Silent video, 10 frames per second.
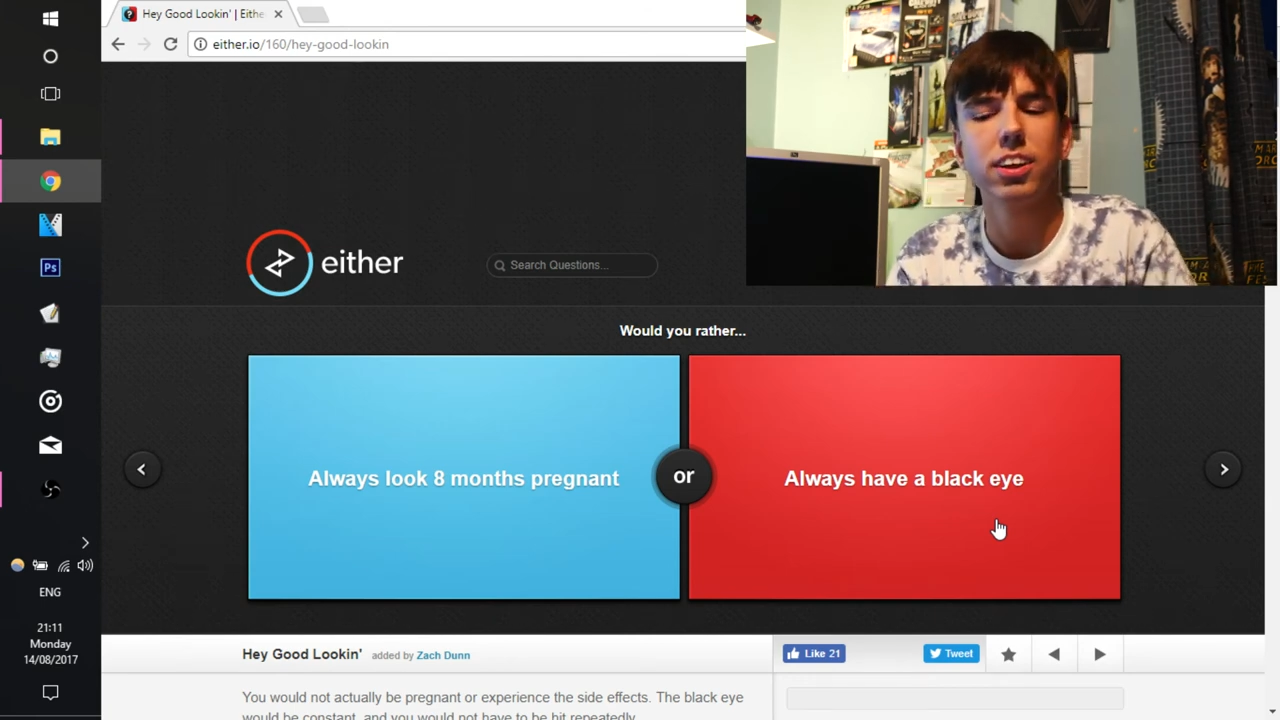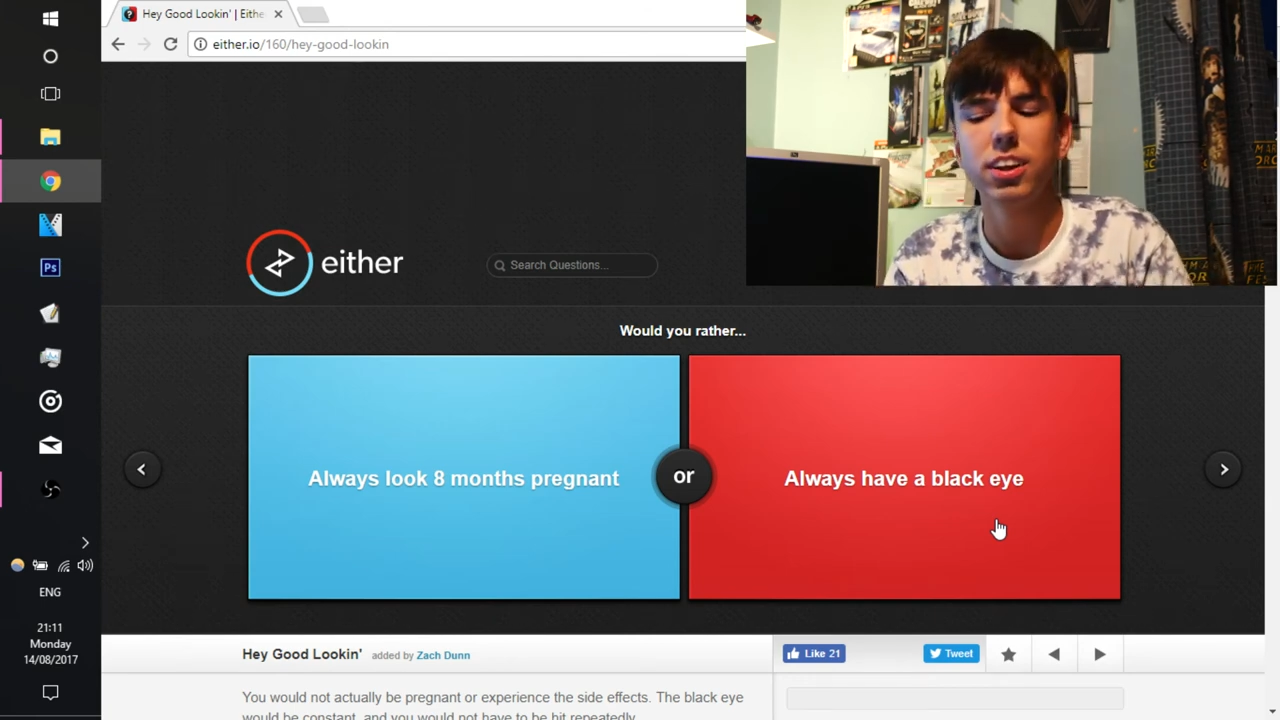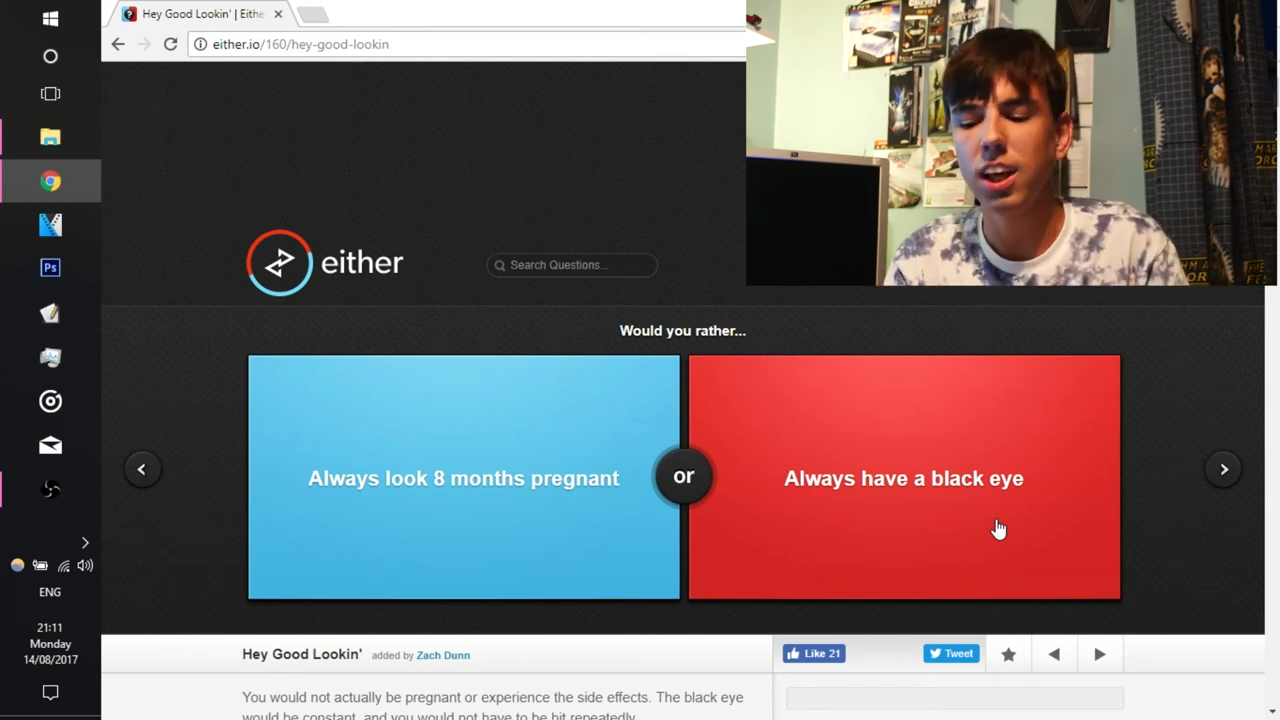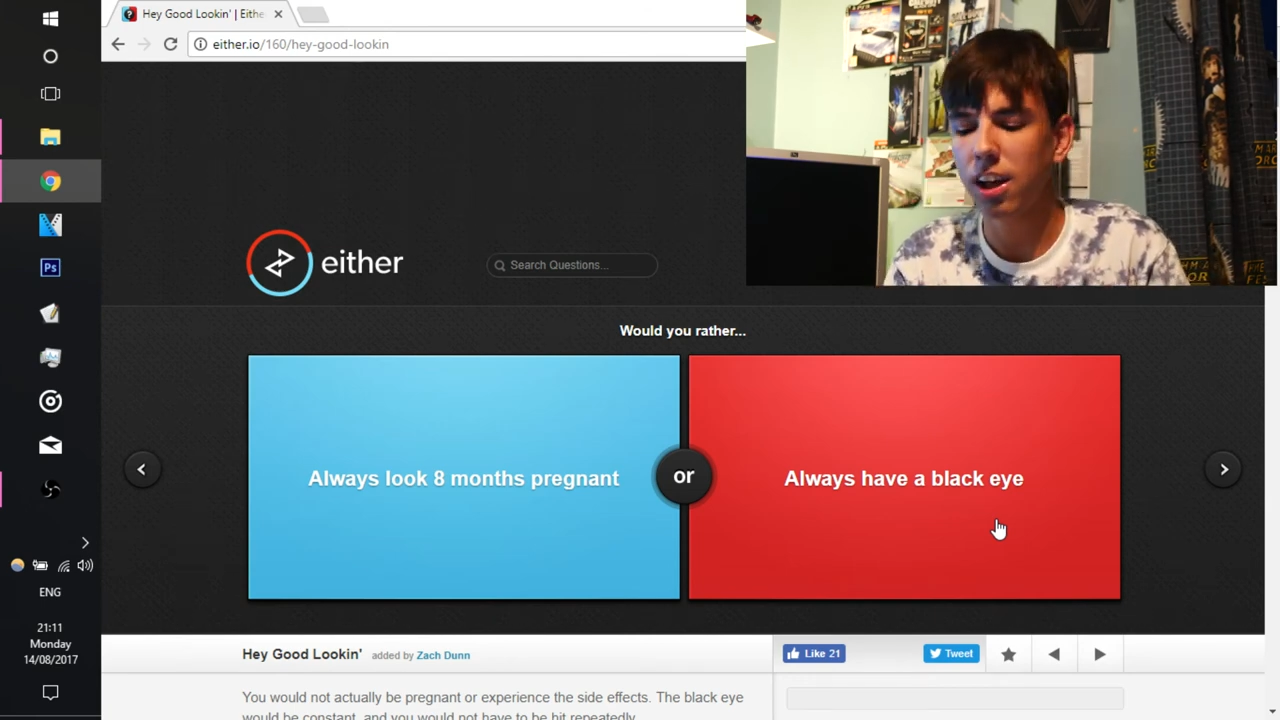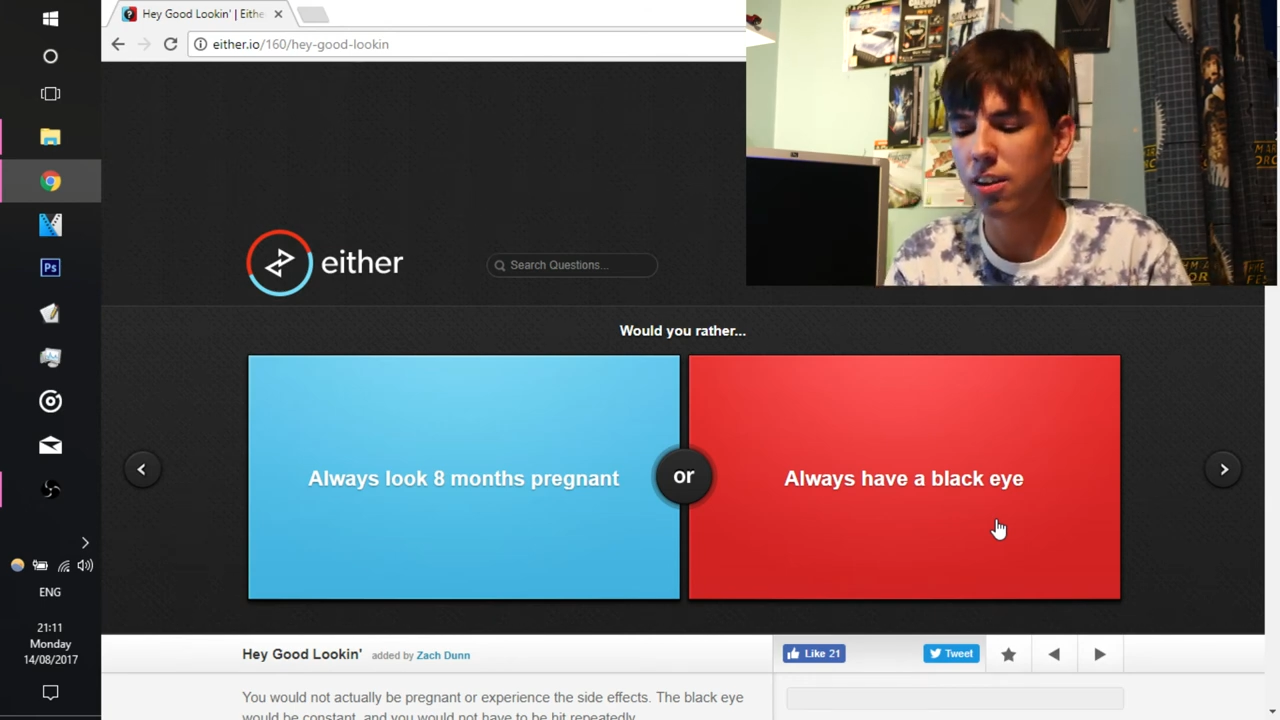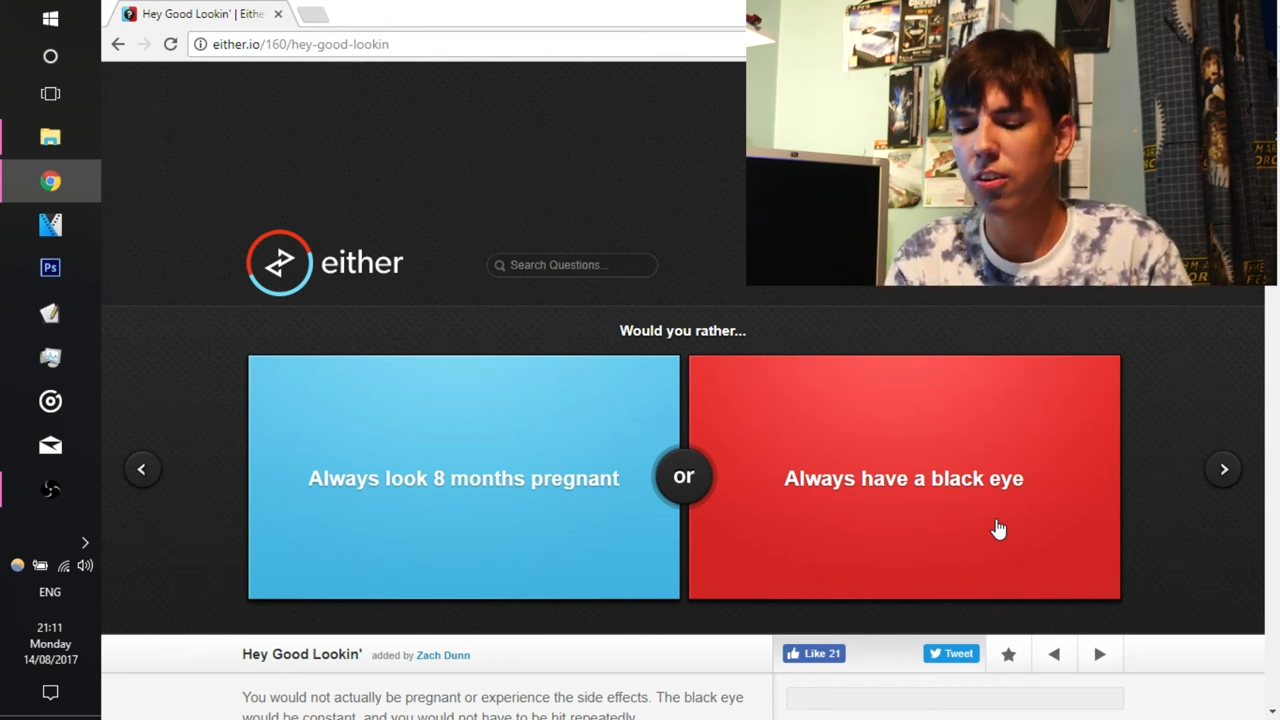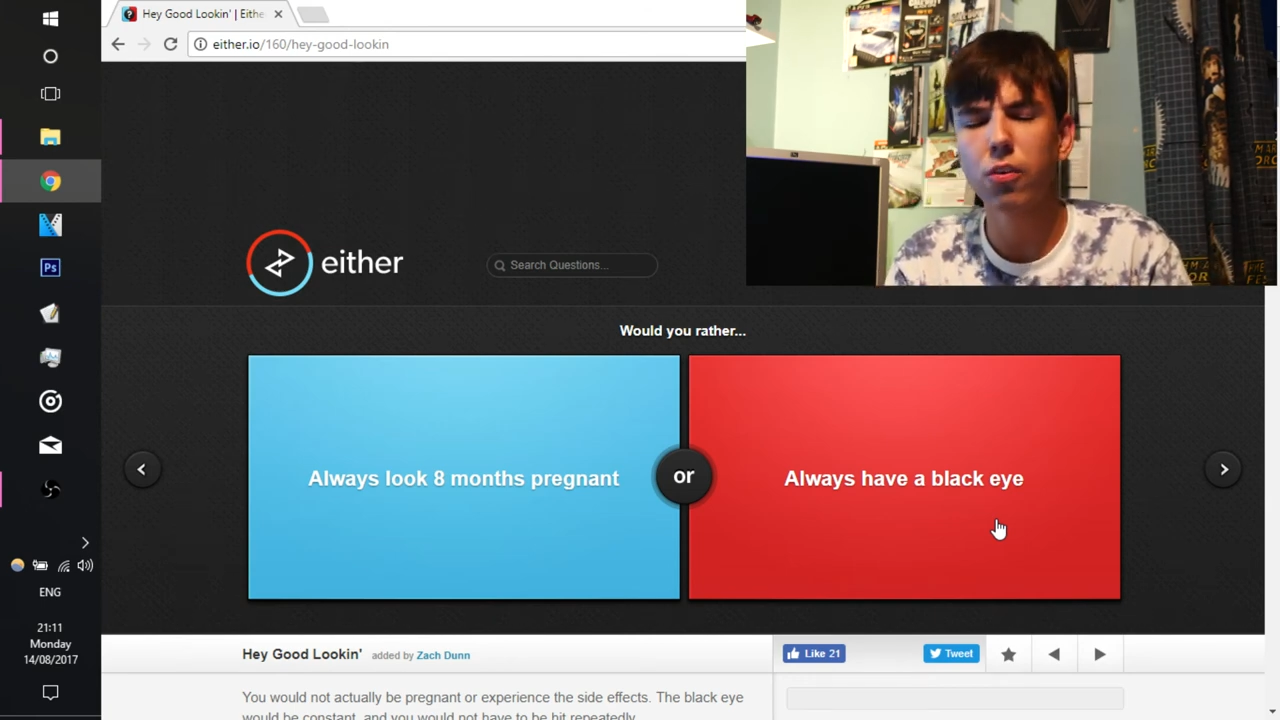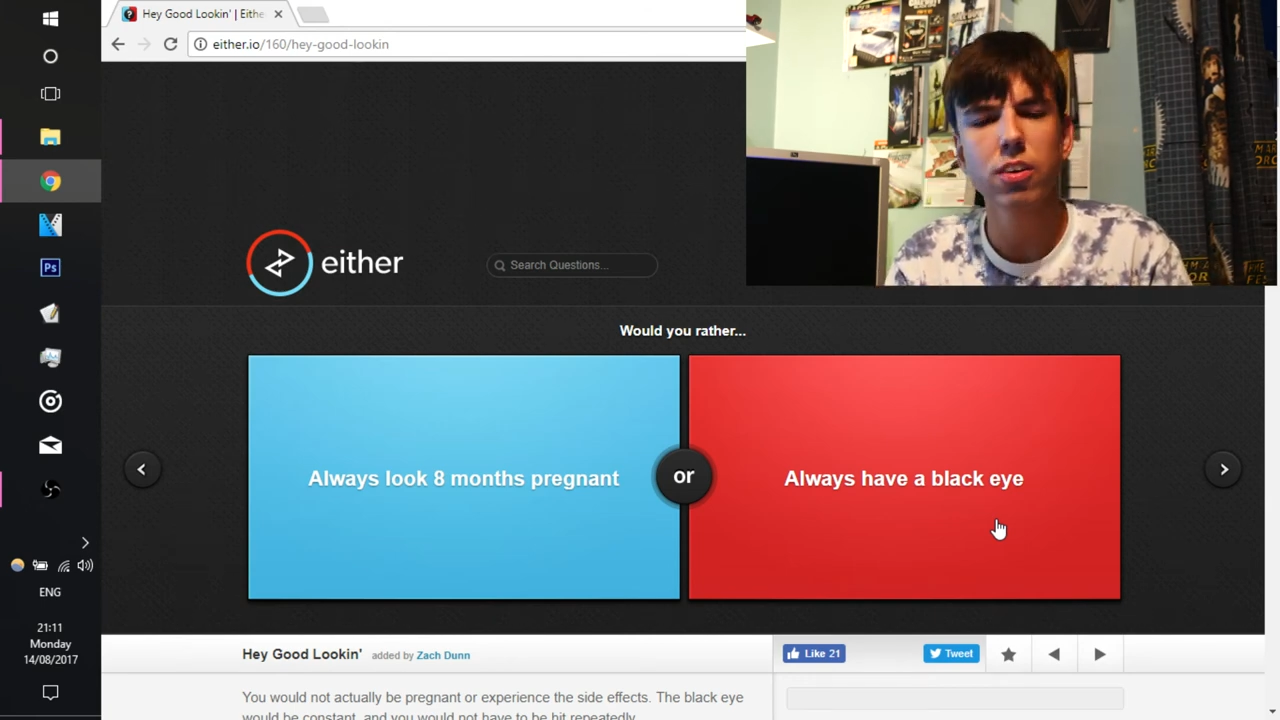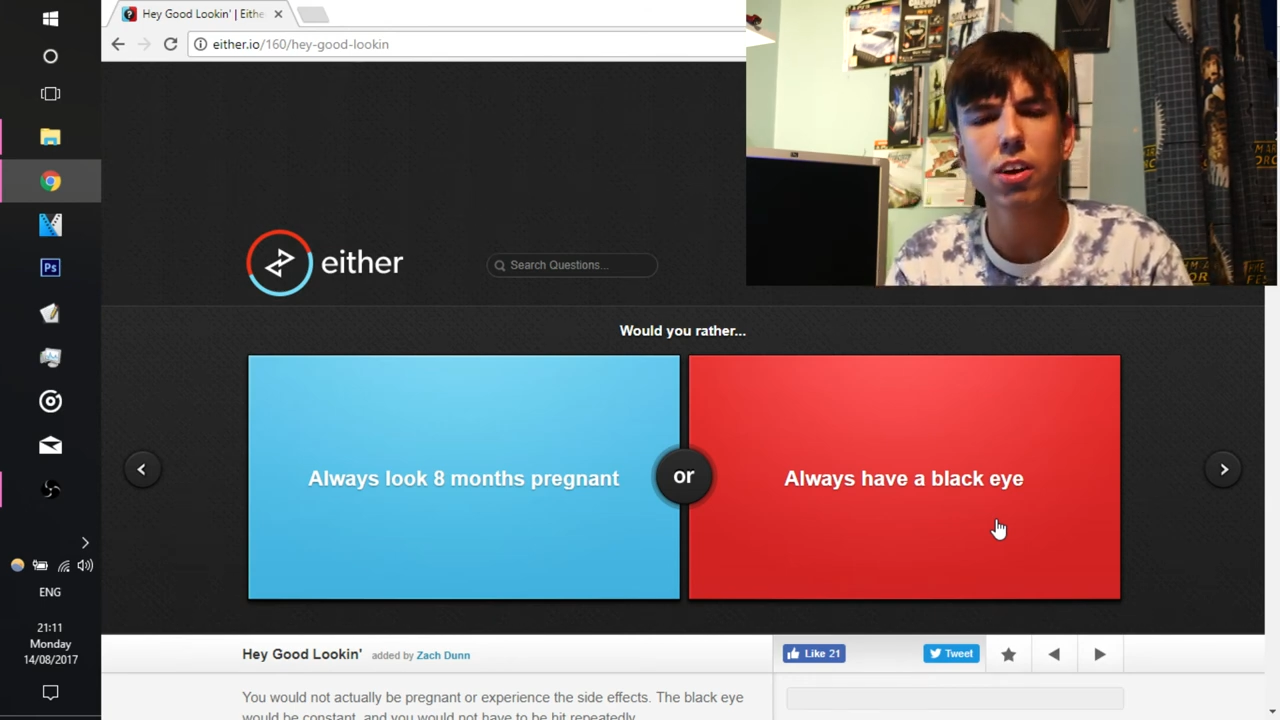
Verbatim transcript: Yeah, always